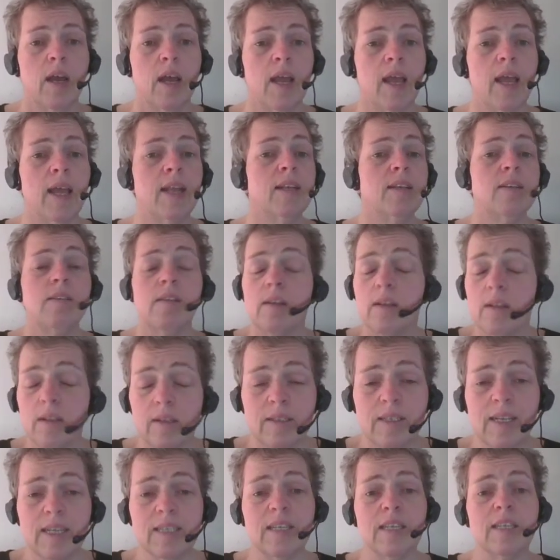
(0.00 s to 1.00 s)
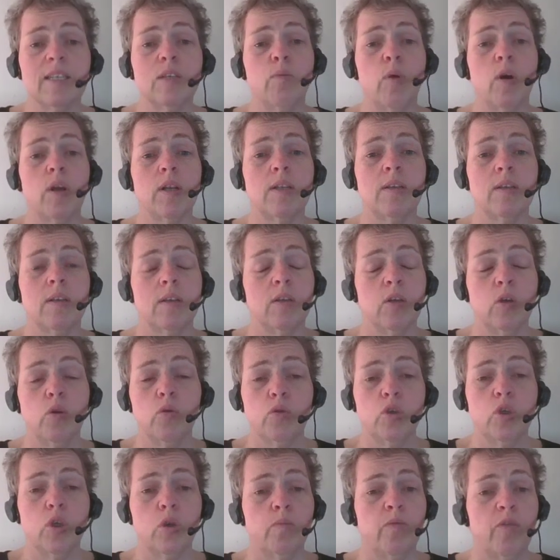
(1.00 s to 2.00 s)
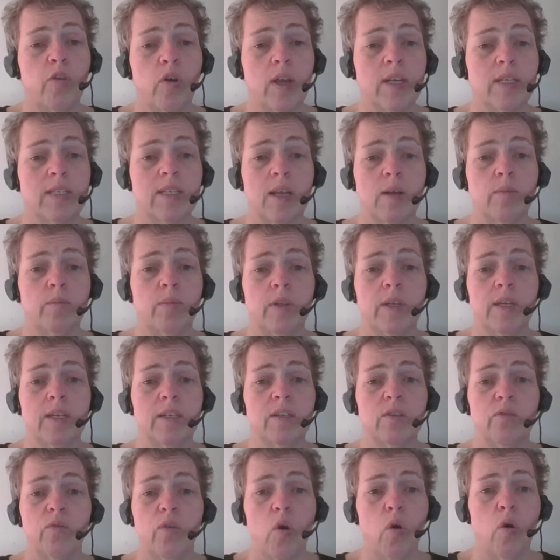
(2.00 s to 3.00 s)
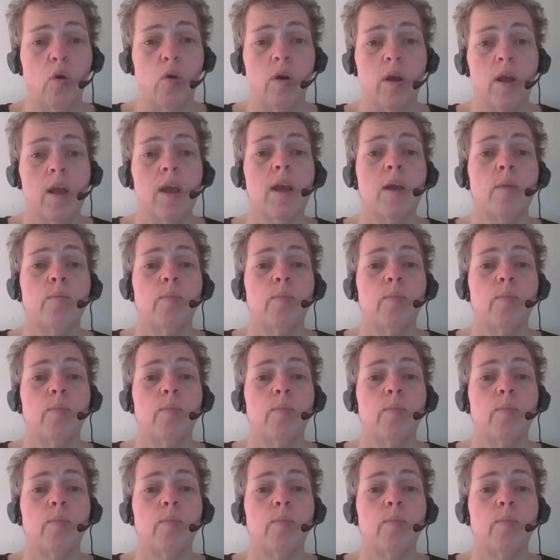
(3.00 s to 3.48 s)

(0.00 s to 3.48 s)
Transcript: And this is what YouTube, for example, is for.